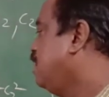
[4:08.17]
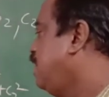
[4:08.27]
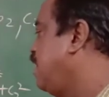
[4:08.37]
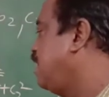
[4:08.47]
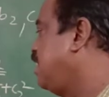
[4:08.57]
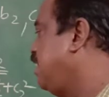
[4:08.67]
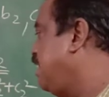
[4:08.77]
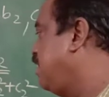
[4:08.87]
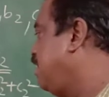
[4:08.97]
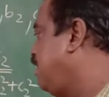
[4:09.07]
They are the
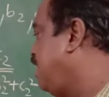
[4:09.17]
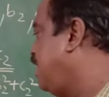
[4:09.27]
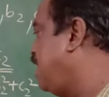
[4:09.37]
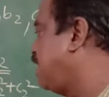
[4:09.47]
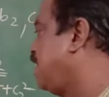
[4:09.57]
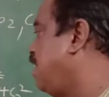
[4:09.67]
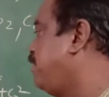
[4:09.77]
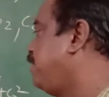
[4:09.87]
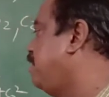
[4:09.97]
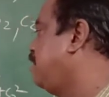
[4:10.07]
DRs
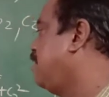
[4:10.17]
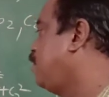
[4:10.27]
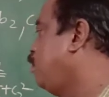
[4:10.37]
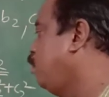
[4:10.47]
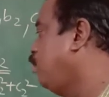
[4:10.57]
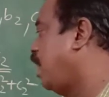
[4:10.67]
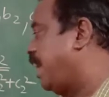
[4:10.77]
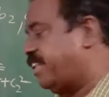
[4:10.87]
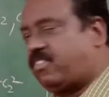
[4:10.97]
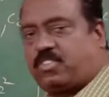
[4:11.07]
of the two
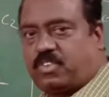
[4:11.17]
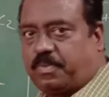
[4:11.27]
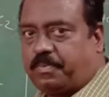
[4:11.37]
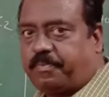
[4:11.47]
lines.